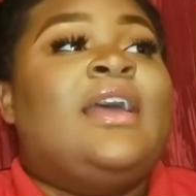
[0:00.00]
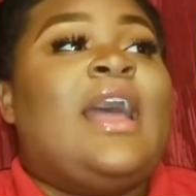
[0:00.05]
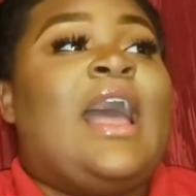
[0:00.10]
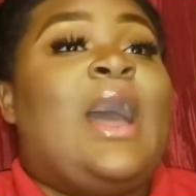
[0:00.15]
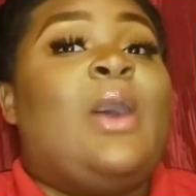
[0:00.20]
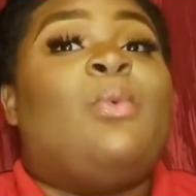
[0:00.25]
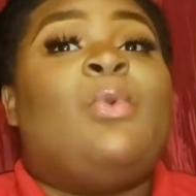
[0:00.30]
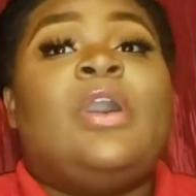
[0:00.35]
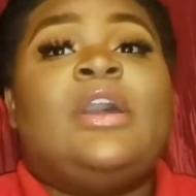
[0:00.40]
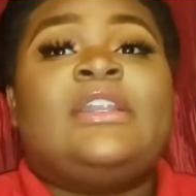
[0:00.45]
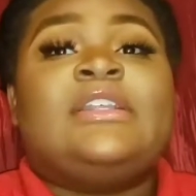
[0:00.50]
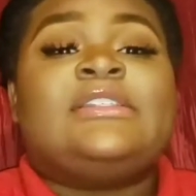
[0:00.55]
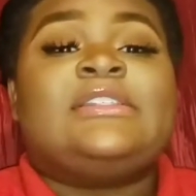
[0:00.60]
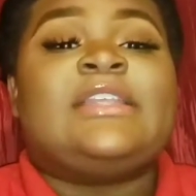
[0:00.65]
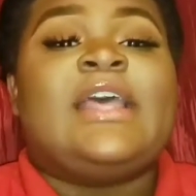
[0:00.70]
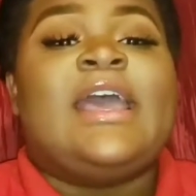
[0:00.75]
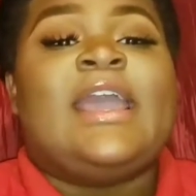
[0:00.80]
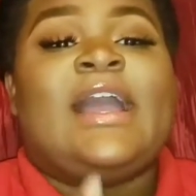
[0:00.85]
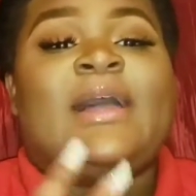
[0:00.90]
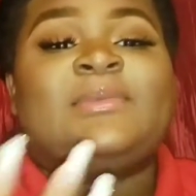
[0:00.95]
I want to
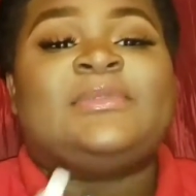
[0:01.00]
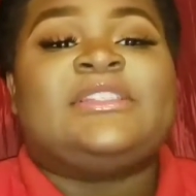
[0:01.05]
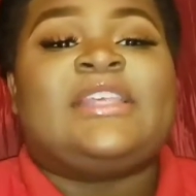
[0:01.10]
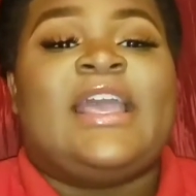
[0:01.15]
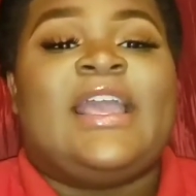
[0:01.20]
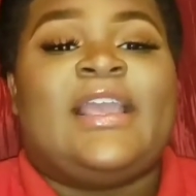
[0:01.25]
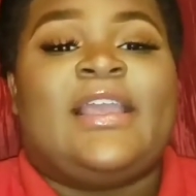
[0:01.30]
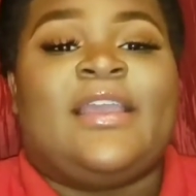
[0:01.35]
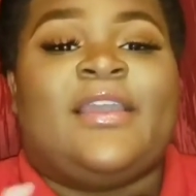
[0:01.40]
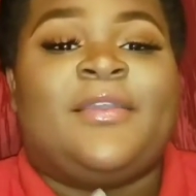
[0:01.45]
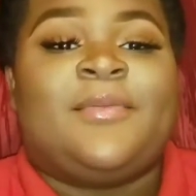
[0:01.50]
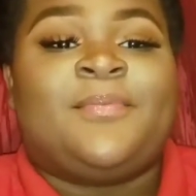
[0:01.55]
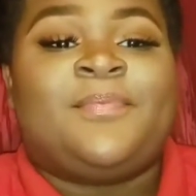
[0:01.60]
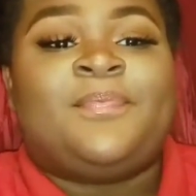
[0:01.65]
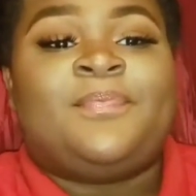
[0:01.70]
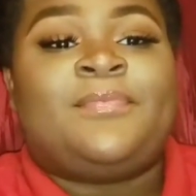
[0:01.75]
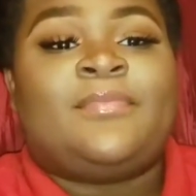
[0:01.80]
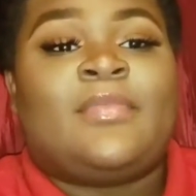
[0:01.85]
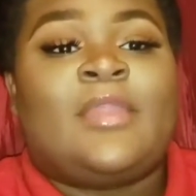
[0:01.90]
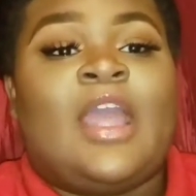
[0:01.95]
say I'm taken.
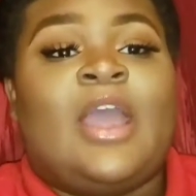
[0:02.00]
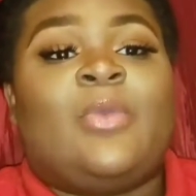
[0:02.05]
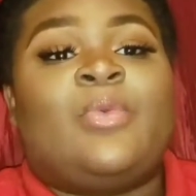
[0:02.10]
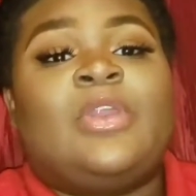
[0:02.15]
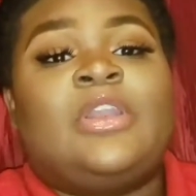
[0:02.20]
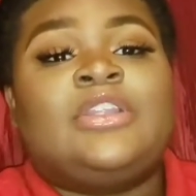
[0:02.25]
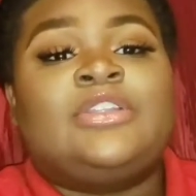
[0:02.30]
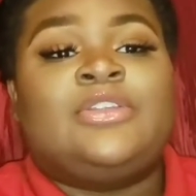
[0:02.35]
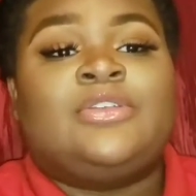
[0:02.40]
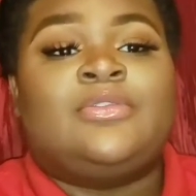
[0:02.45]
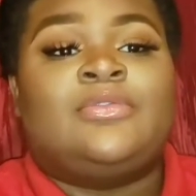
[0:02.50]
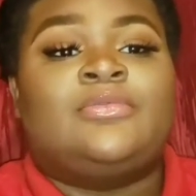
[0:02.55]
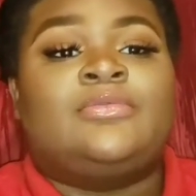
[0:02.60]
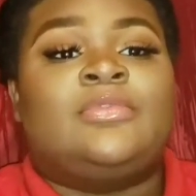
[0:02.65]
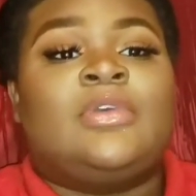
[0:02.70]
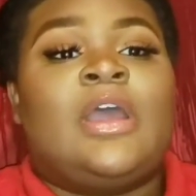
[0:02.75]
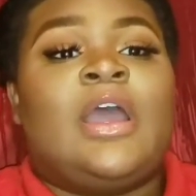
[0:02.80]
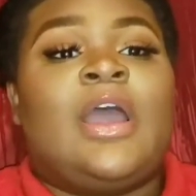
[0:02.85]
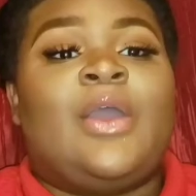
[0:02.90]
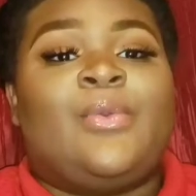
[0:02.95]
I really do.
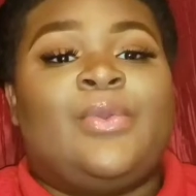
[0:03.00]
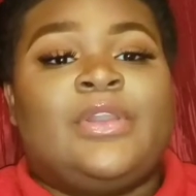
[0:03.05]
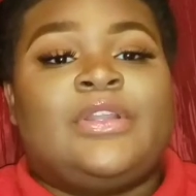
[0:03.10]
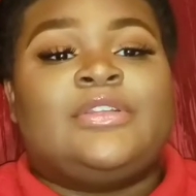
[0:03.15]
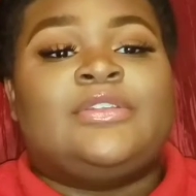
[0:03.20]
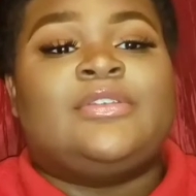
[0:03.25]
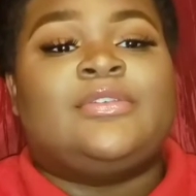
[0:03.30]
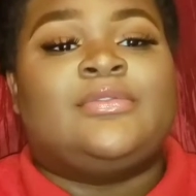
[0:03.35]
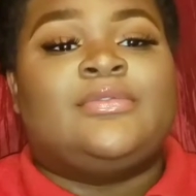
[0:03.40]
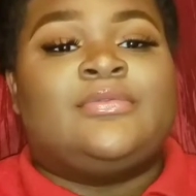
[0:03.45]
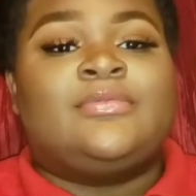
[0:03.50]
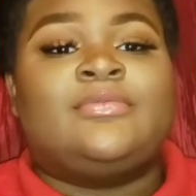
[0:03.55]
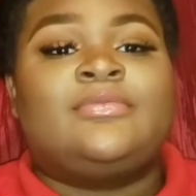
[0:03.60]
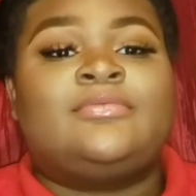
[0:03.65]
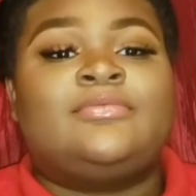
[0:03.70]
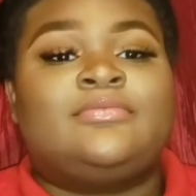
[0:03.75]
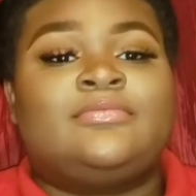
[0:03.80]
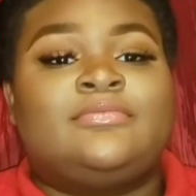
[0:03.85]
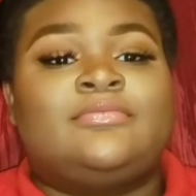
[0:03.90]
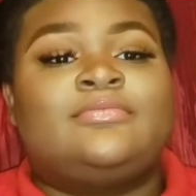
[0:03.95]
I really do.
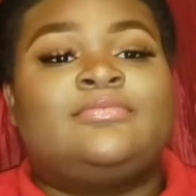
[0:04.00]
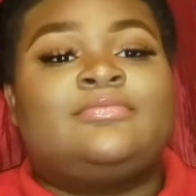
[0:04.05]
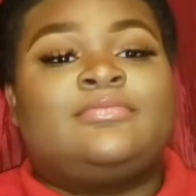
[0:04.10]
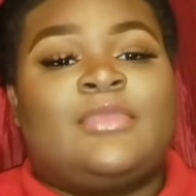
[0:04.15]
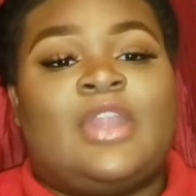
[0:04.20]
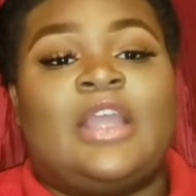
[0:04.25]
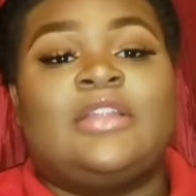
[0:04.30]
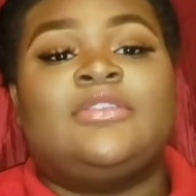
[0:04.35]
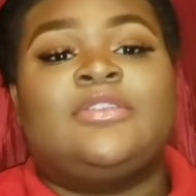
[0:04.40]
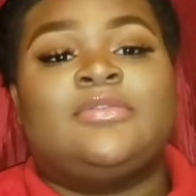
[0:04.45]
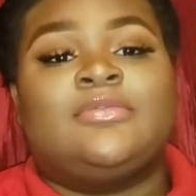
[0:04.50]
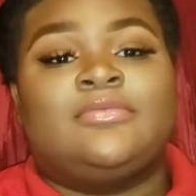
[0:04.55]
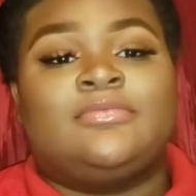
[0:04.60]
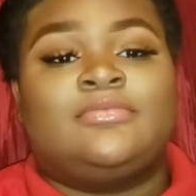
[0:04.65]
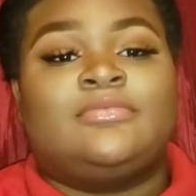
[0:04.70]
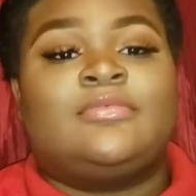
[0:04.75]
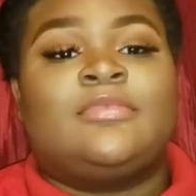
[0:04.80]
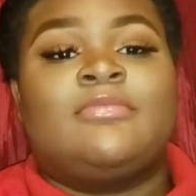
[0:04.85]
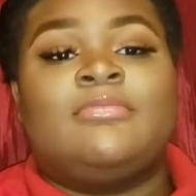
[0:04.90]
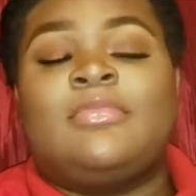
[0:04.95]
I do.
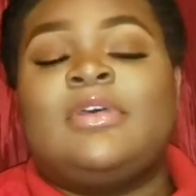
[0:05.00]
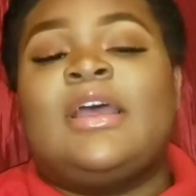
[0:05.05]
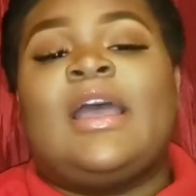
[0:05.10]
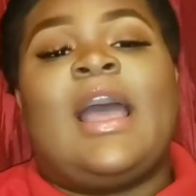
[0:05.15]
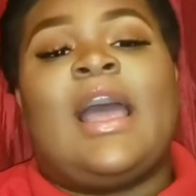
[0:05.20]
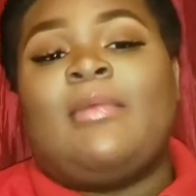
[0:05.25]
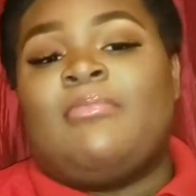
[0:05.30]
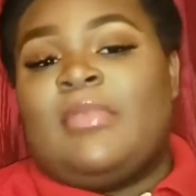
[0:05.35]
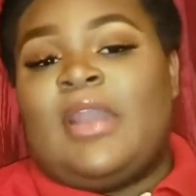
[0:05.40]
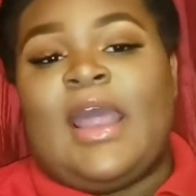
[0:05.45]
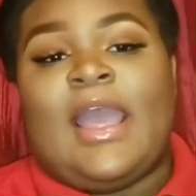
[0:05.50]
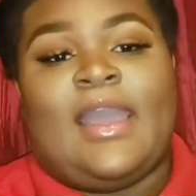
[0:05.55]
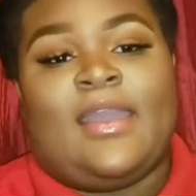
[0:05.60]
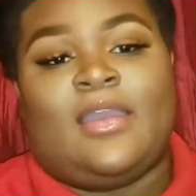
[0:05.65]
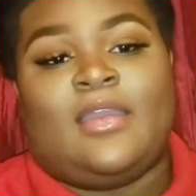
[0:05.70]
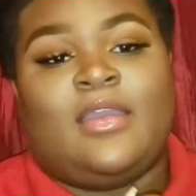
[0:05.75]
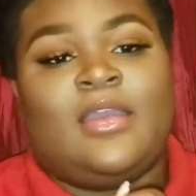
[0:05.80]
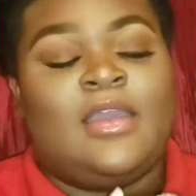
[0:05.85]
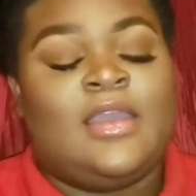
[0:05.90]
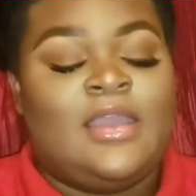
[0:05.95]
But I'm not.
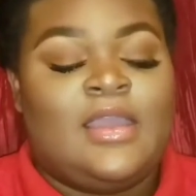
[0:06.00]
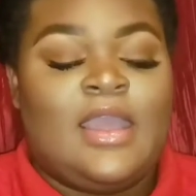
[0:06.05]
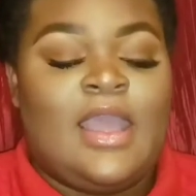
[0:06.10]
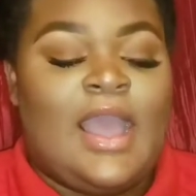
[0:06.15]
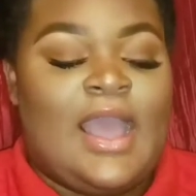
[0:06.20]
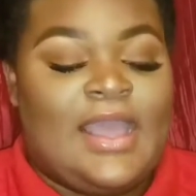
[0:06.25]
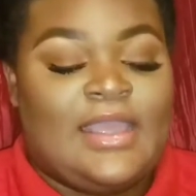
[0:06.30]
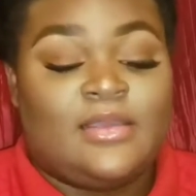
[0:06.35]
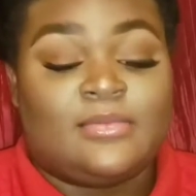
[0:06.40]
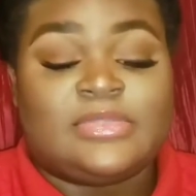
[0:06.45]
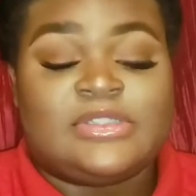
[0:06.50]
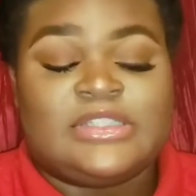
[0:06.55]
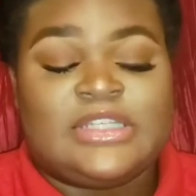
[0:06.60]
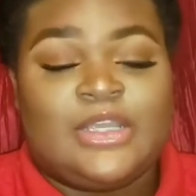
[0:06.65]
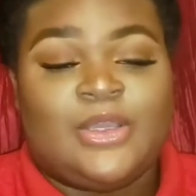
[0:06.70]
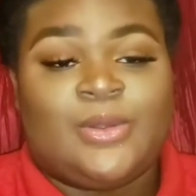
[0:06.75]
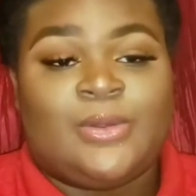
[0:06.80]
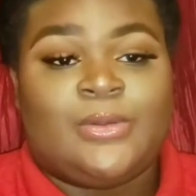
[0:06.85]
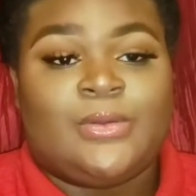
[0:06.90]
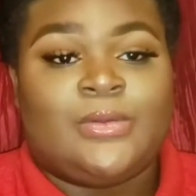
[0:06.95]
I am
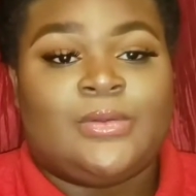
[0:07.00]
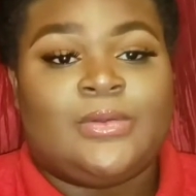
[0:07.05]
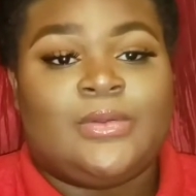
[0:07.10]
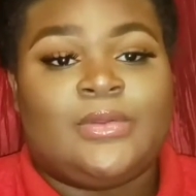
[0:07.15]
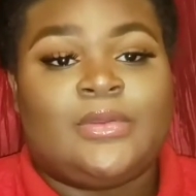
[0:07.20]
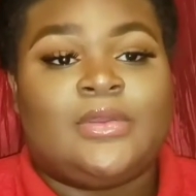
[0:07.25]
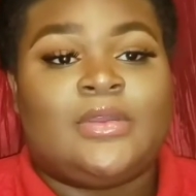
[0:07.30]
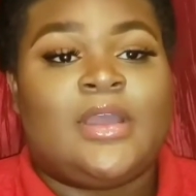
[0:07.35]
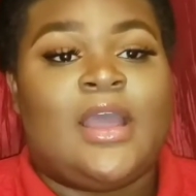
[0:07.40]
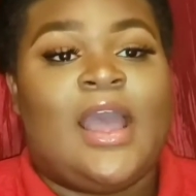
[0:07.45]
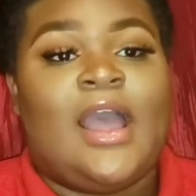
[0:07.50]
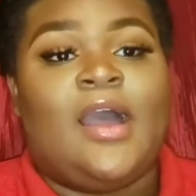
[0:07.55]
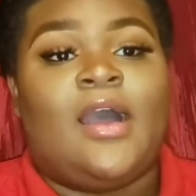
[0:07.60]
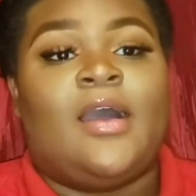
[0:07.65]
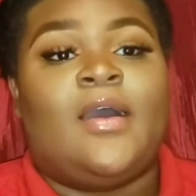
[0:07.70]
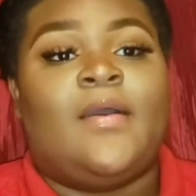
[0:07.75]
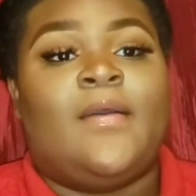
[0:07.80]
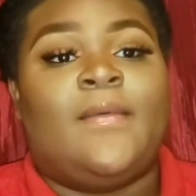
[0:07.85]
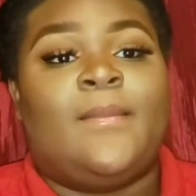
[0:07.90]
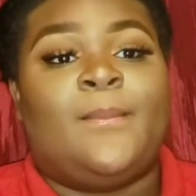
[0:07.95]
single.
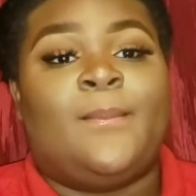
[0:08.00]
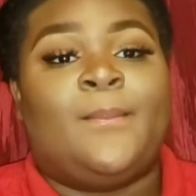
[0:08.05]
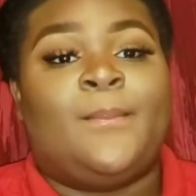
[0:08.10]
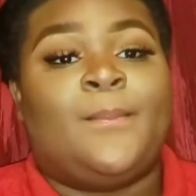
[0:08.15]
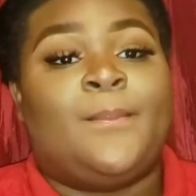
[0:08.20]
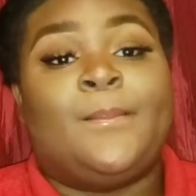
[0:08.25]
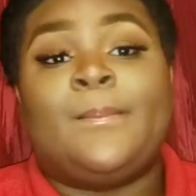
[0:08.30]
Um,